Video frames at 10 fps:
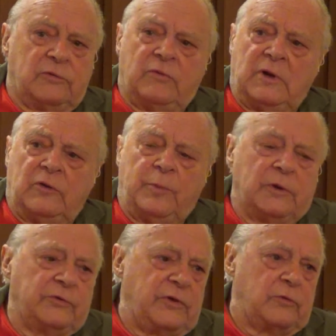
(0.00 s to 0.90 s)
Village
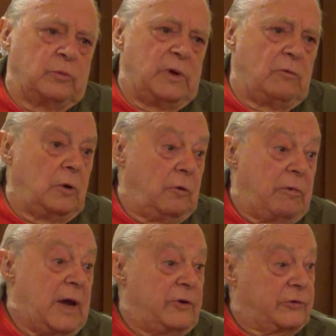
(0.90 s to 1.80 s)
because this is where all the
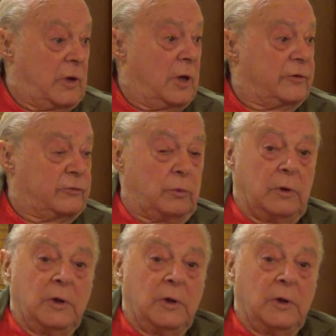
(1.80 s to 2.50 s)
writers and artists were.